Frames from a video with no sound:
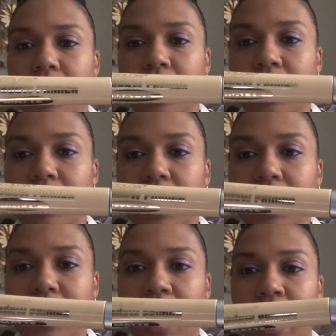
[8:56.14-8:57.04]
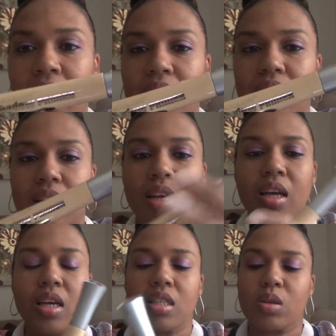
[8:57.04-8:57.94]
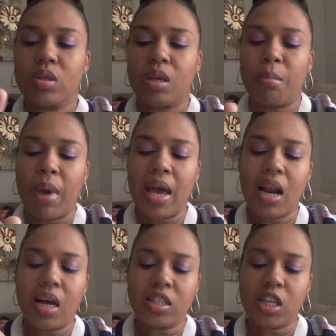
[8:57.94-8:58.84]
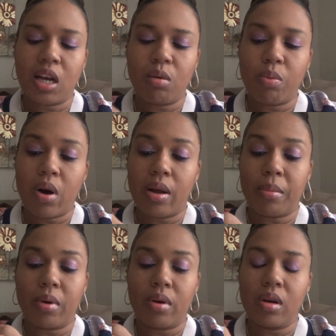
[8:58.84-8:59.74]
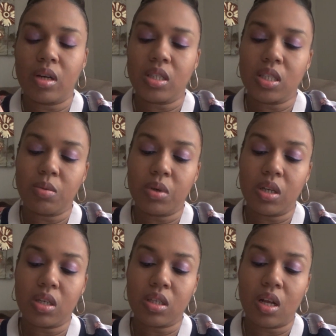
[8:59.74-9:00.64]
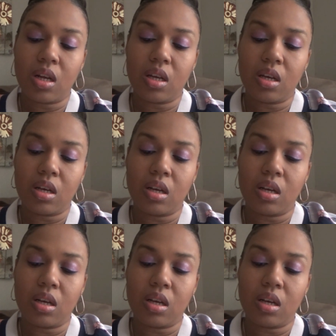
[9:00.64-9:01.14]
it looks like that so it's a matte eyeshadow primer let's see what it looks like